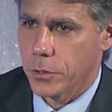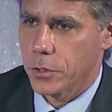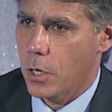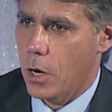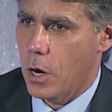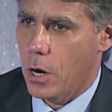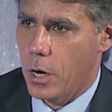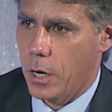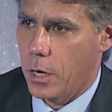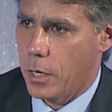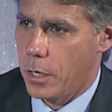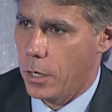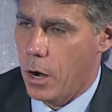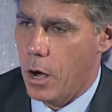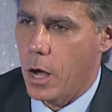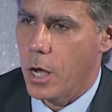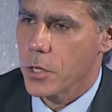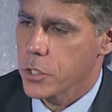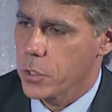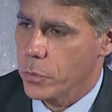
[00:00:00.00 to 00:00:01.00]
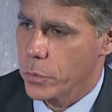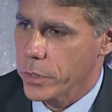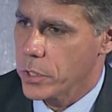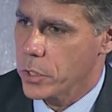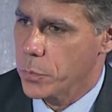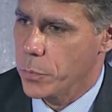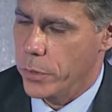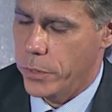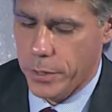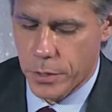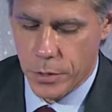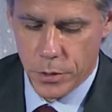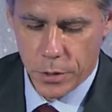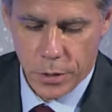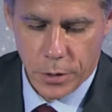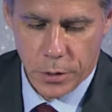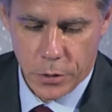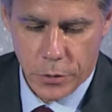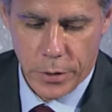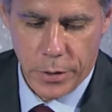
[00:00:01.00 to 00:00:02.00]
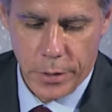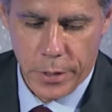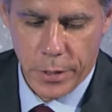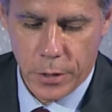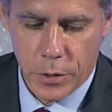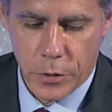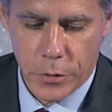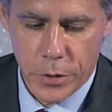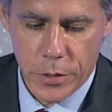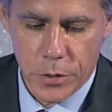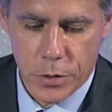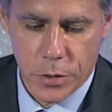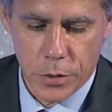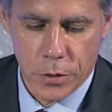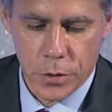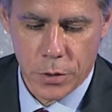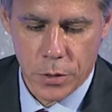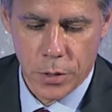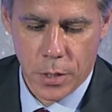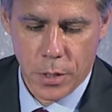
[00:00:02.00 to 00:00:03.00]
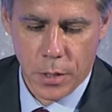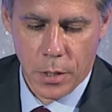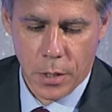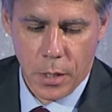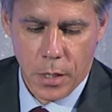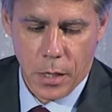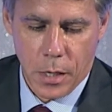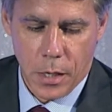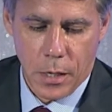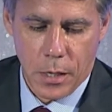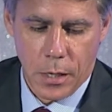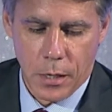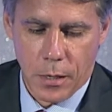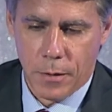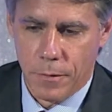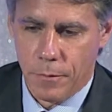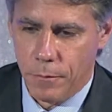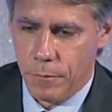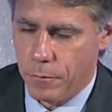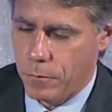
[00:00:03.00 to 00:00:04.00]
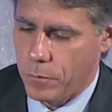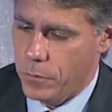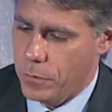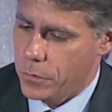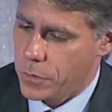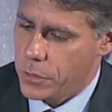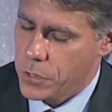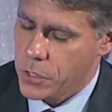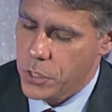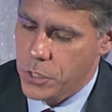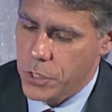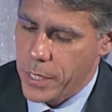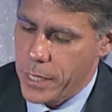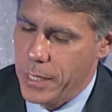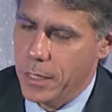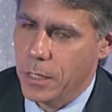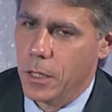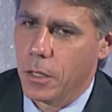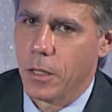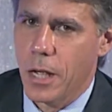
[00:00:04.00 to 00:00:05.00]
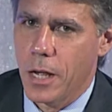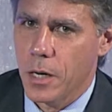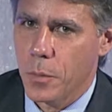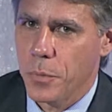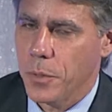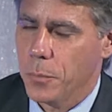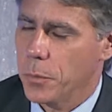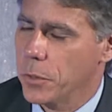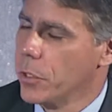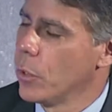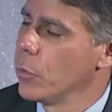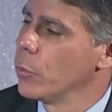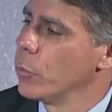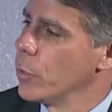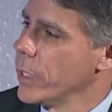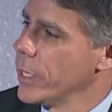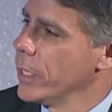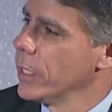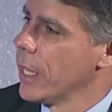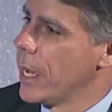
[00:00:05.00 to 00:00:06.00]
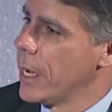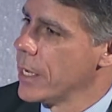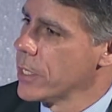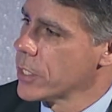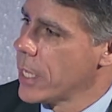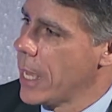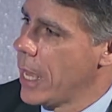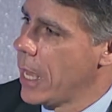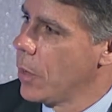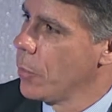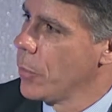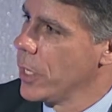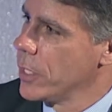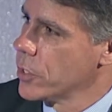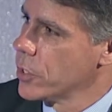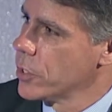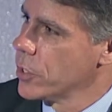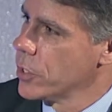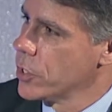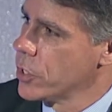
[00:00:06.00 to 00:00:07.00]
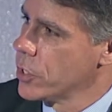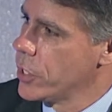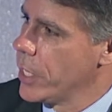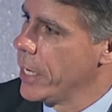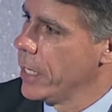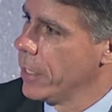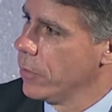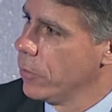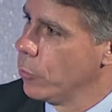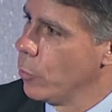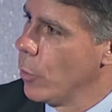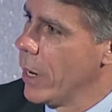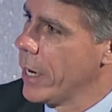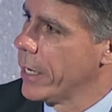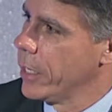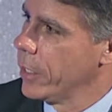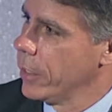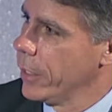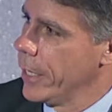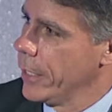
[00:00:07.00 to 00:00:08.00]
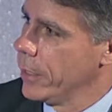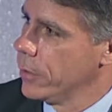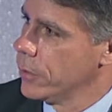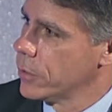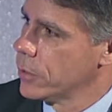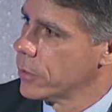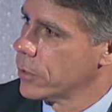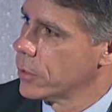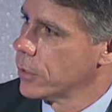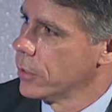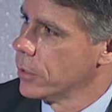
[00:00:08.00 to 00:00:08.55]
are also experiencing increases. The state, a lot of people don't realize how much the state regulates